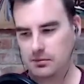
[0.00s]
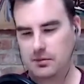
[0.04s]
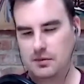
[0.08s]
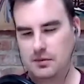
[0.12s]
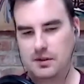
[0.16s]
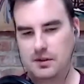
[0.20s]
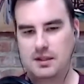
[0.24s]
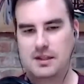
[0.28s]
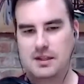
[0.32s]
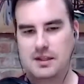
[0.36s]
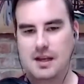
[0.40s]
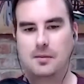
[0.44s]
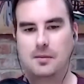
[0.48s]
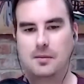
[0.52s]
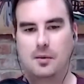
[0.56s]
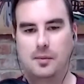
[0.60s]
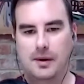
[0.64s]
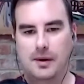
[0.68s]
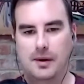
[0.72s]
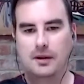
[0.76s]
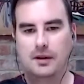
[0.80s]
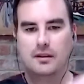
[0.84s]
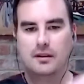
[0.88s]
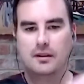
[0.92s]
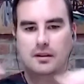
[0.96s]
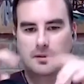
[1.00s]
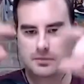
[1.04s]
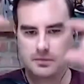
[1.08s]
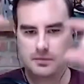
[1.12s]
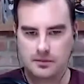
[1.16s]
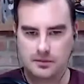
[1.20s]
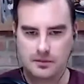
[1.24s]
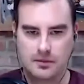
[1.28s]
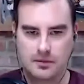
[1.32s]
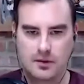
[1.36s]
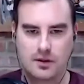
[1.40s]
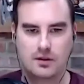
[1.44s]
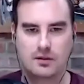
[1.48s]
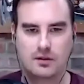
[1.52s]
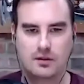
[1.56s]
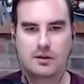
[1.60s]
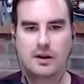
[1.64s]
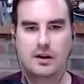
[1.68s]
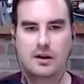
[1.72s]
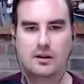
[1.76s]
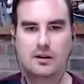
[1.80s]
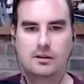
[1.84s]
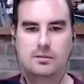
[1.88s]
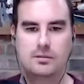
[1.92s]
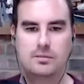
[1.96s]
the table being the
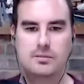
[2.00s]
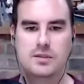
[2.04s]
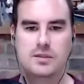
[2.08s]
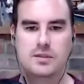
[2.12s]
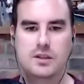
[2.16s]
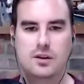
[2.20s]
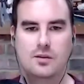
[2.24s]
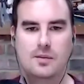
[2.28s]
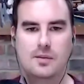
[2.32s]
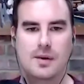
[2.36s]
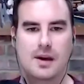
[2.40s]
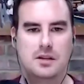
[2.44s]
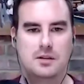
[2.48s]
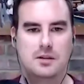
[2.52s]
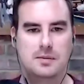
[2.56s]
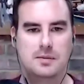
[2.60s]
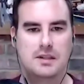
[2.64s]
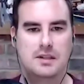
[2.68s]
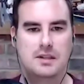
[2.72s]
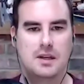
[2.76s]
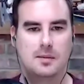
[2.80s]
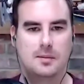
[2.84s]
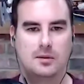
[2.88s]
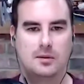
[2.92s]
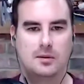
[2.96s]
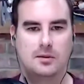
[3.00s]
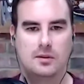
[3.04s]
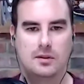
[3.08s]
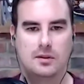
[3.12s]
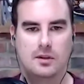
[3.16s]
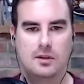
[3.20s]
theoretical senior management table.